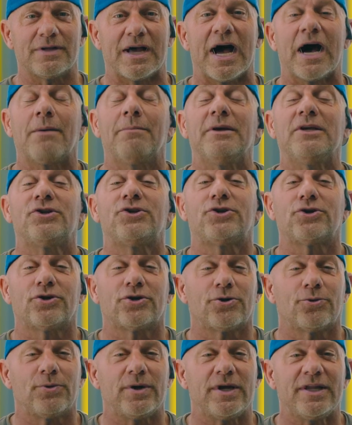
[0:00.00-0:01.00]
I'll be
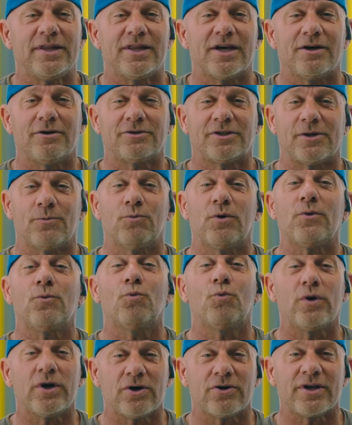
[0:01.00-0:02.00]
sure to read those, and we
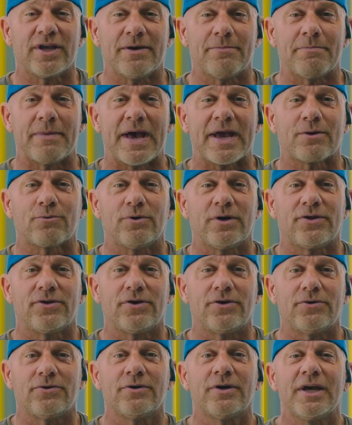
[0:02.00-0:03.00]
will get back with
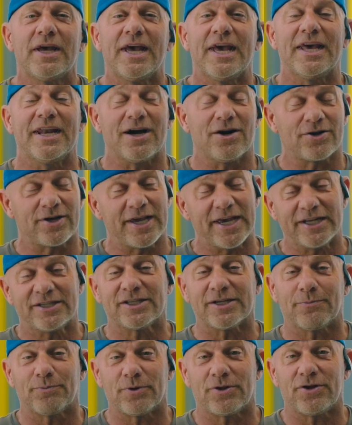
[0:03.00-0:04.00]
you, and I'll
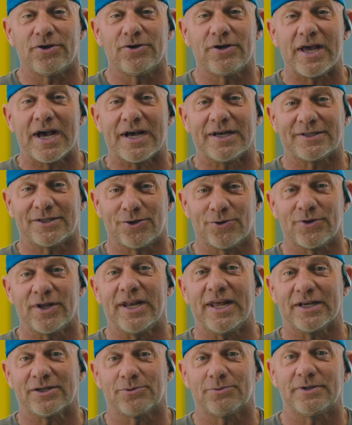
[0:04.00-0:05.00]
catch up with you guys on the
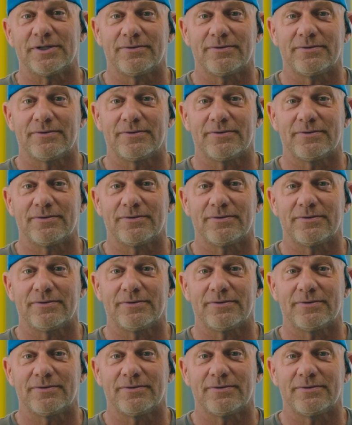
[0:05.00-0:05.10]
next